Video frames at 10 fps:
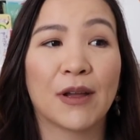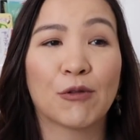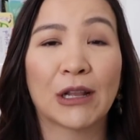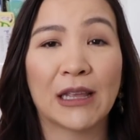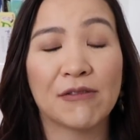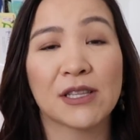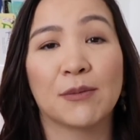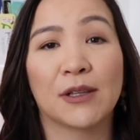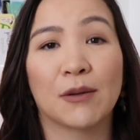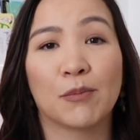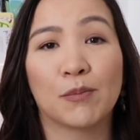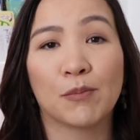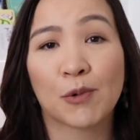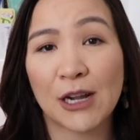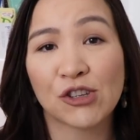relieve some of the
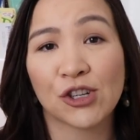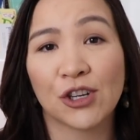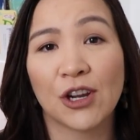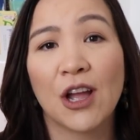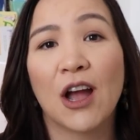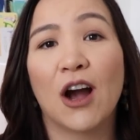pressure